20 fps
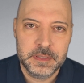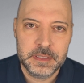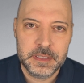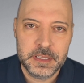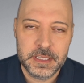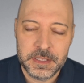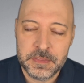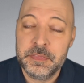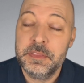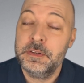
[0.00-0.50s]

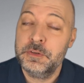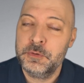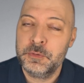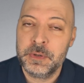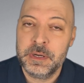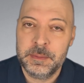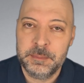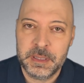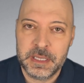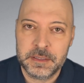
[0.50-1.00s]
In the
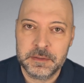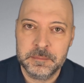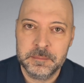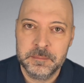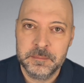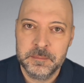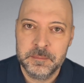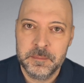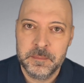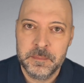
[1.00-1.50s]
dreaming,
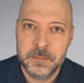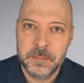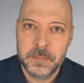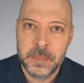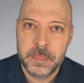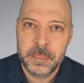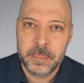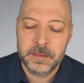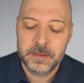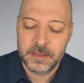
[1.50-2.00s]

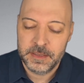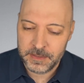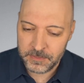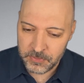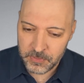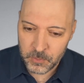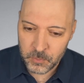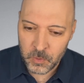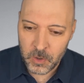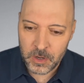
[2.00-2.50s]

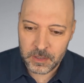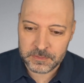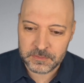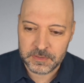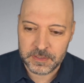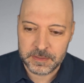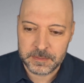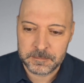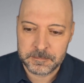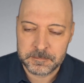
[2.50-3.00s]
in the
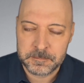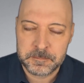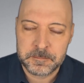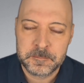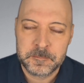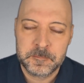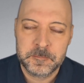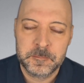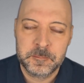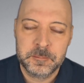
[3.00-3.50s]
wanting.
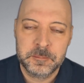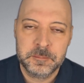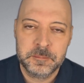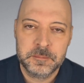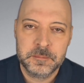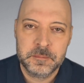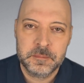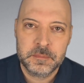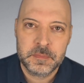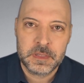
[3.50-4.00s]

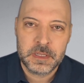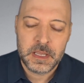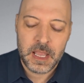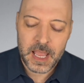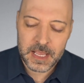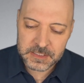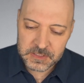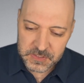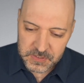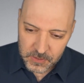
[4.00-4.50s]

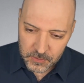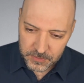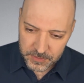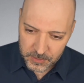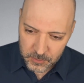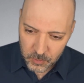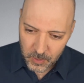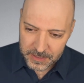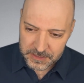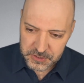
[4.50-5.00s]
And so the
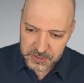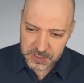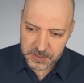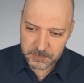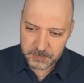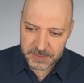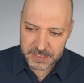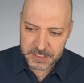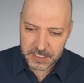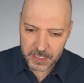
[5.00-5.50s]

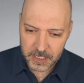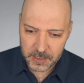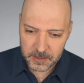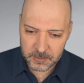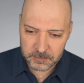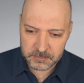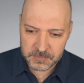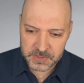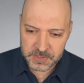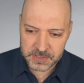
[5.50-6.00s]
question
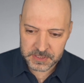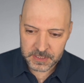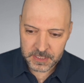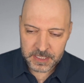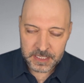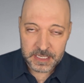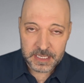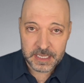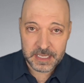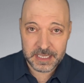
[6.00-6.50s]
becomes,
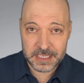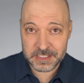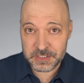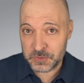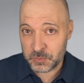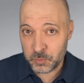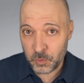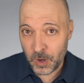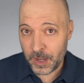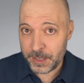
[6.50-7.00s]
is
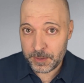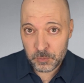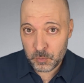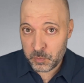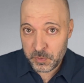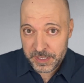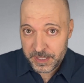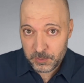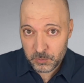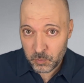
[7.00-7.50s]
what
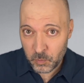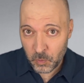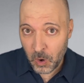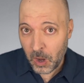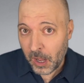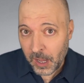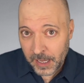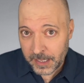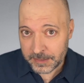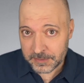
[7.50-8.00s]
we
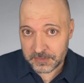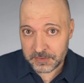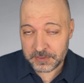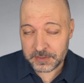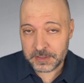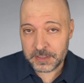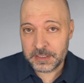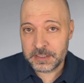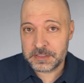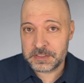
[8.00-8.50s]
want
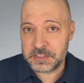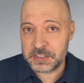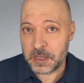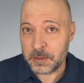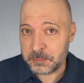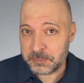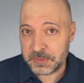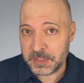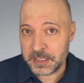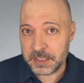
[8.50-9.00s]

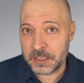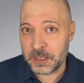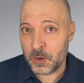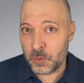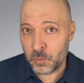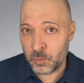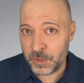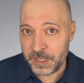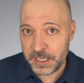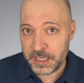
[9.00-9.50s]
something
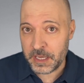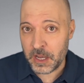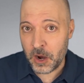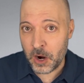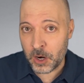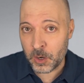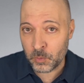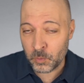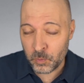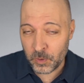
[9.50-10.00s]
we
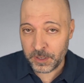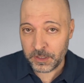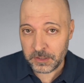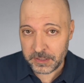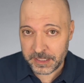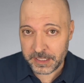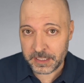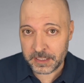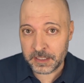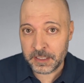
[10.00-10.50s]
are
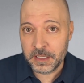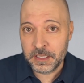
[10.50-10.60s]
willing